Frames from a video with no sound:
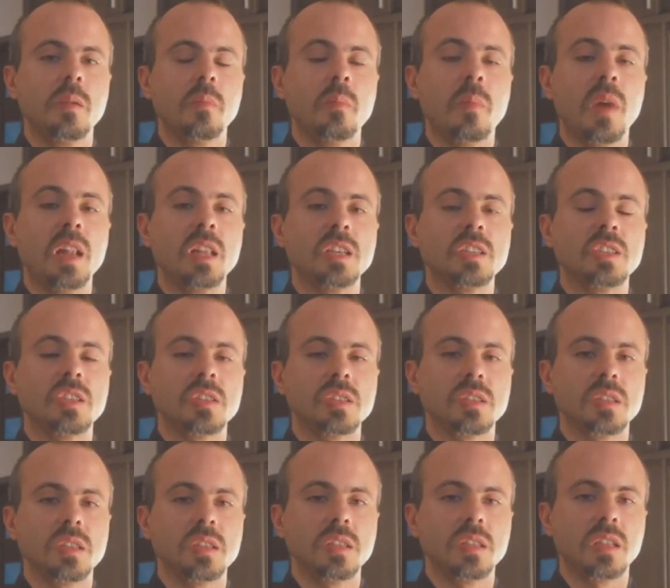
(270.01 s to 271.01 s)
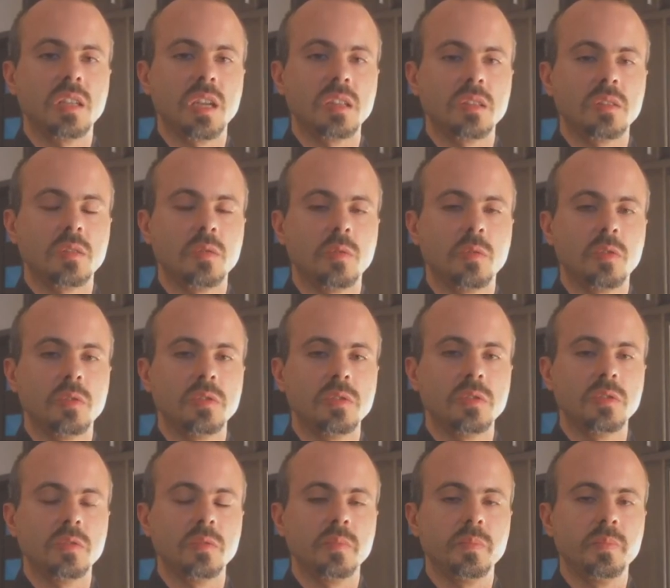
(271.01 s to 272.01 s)
malicious intent
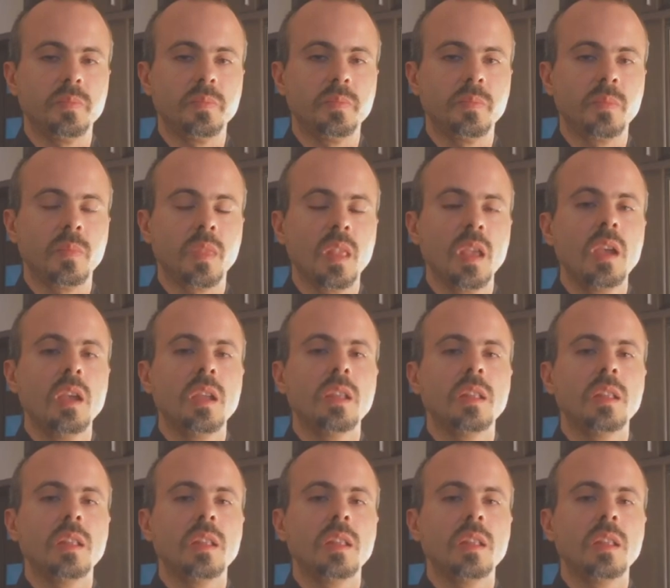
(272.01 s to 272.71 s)
towards you.